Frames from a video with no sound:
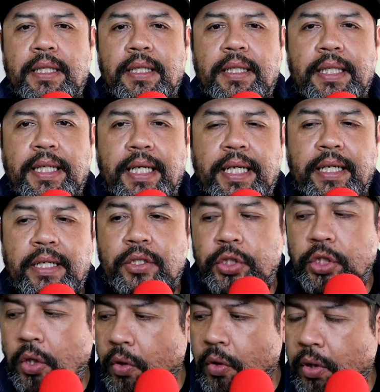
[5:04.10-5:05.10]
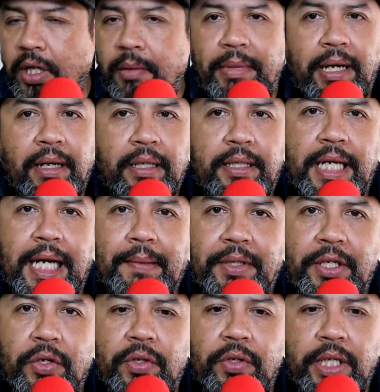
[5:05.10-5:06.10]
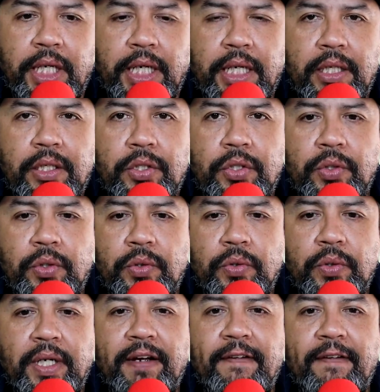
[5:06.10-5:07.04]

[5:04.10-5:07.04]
the total amount of time that you need to